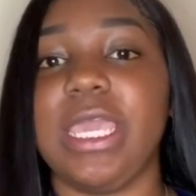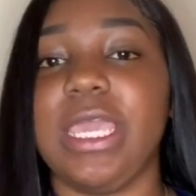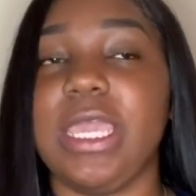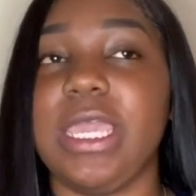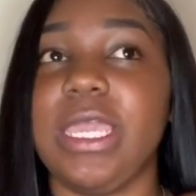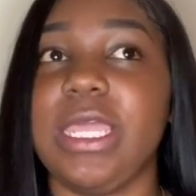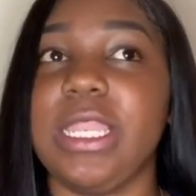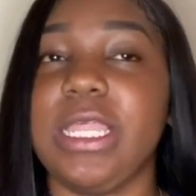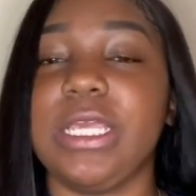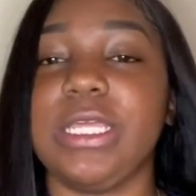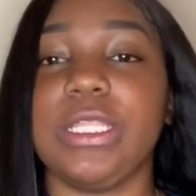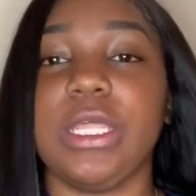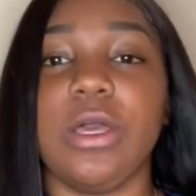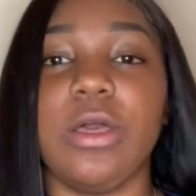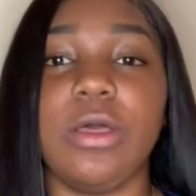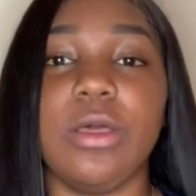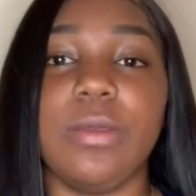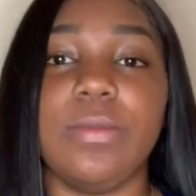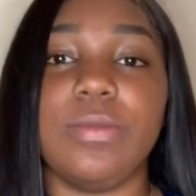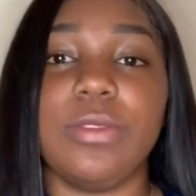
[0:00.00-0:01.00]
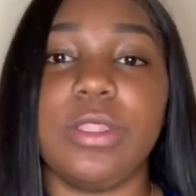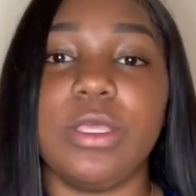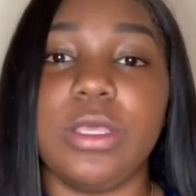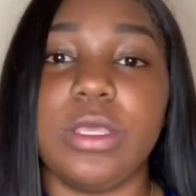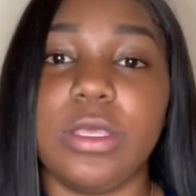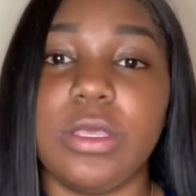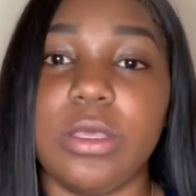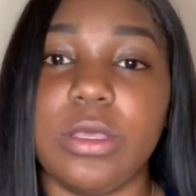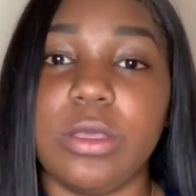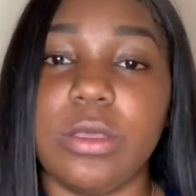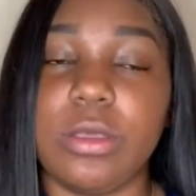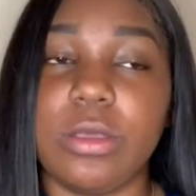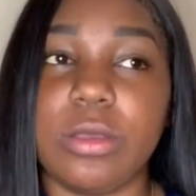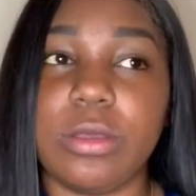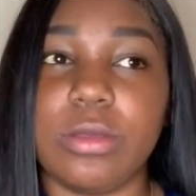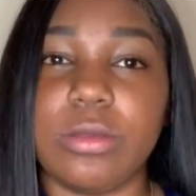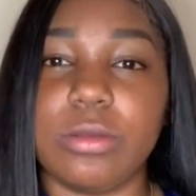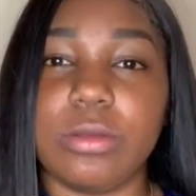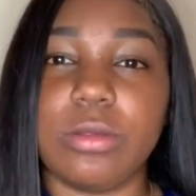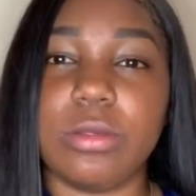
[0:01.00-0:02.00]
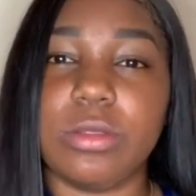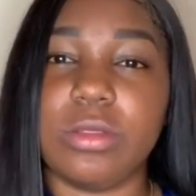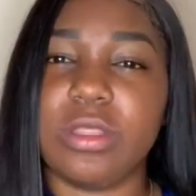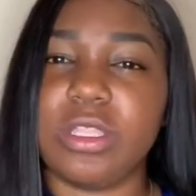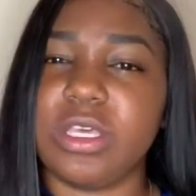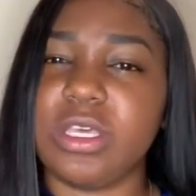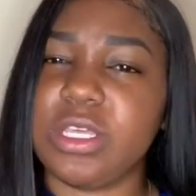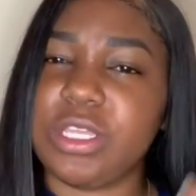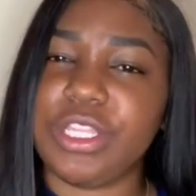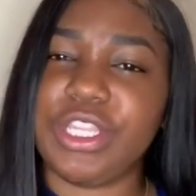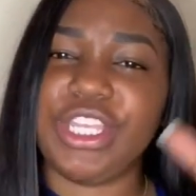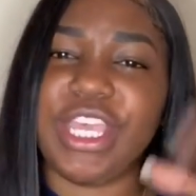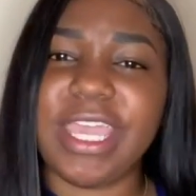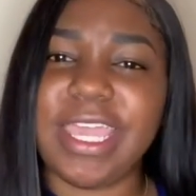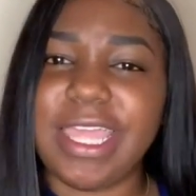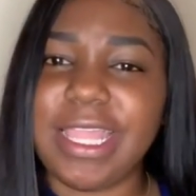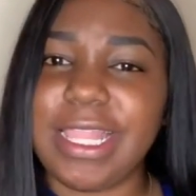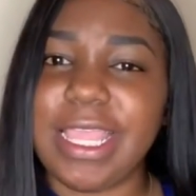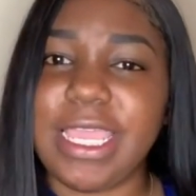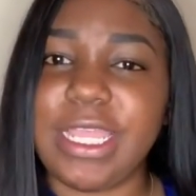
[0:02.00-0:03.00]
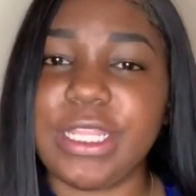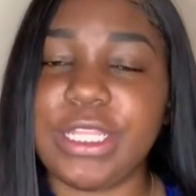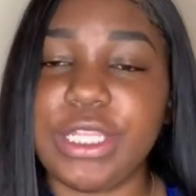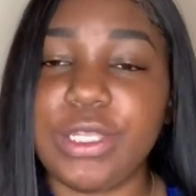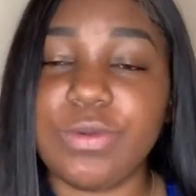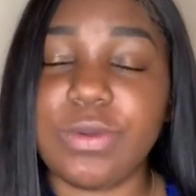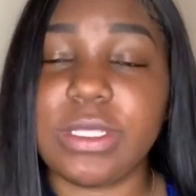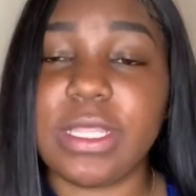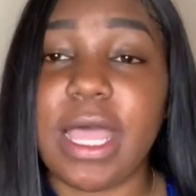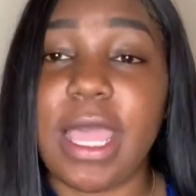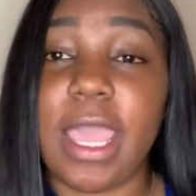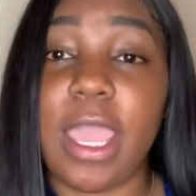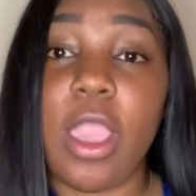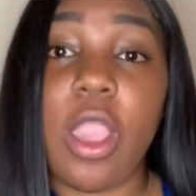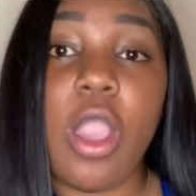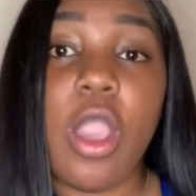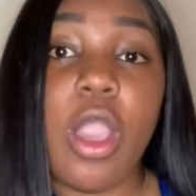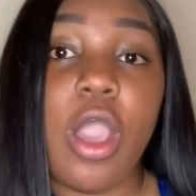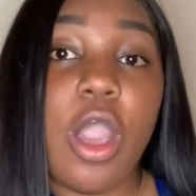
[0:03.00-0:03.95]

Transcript: in and um the the check-in lady, she was like,